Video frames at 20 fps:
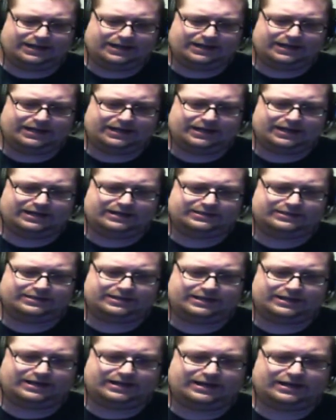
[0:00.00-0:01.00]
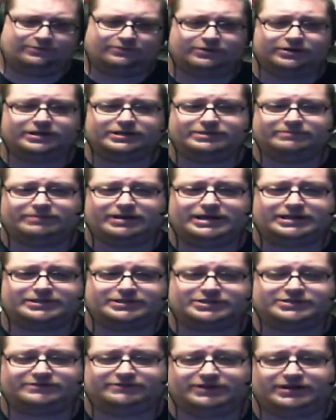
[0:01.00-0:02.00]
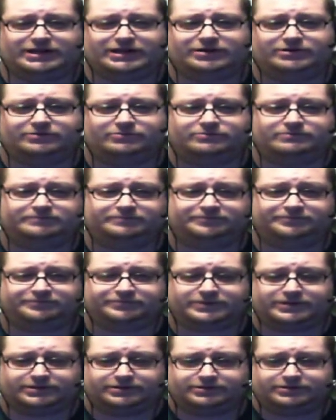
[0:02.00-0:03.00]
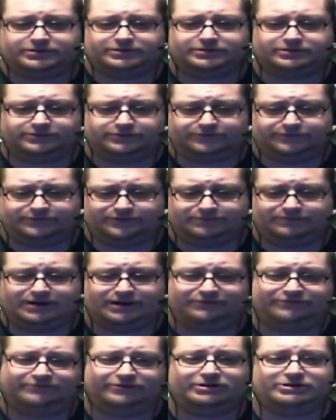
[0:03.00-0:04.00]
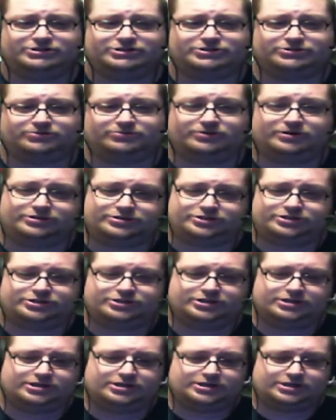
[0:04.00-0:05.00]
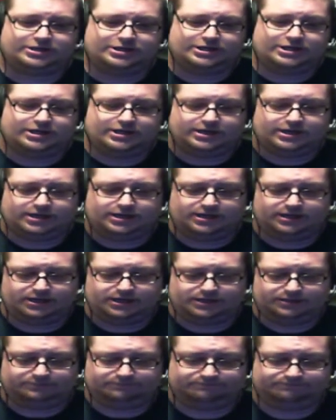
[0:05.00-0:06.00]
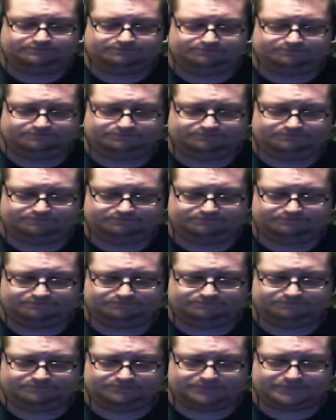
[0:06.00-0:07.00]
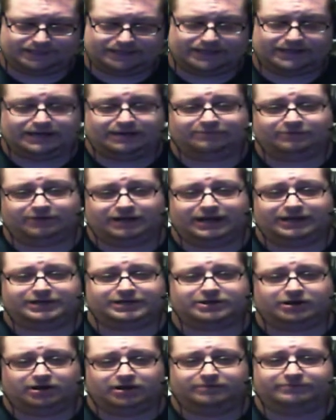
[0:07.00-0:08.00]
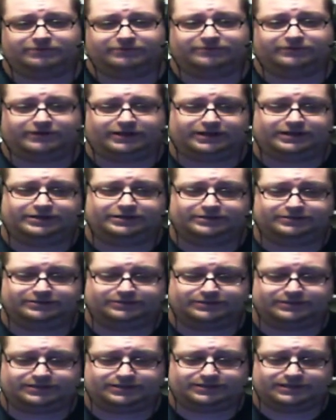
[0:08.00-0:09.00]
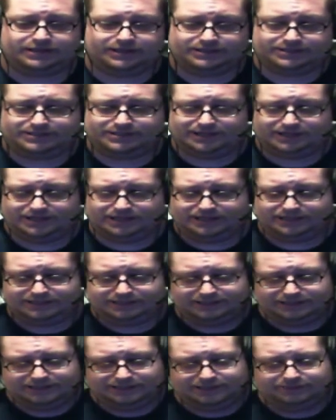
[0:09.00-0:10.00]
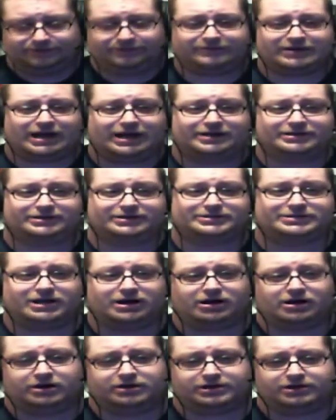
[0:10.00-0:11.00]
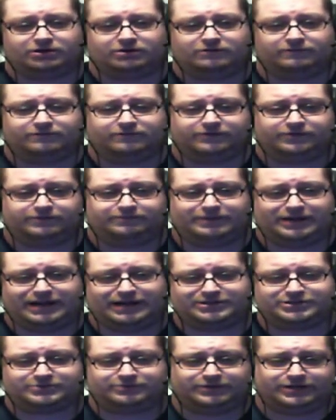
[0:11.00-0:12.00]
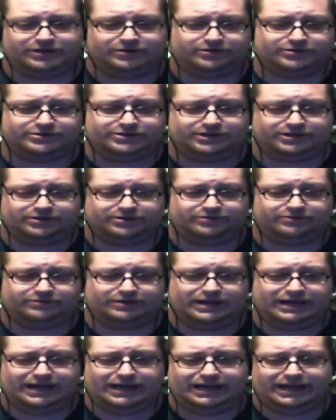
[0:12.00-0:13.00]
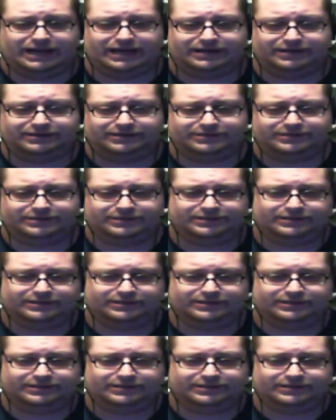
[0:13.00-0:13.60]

And I wanted to make this video for my friend George. Um, and I'm glad to call him a friend because we've gotten to talk over the past week or so, and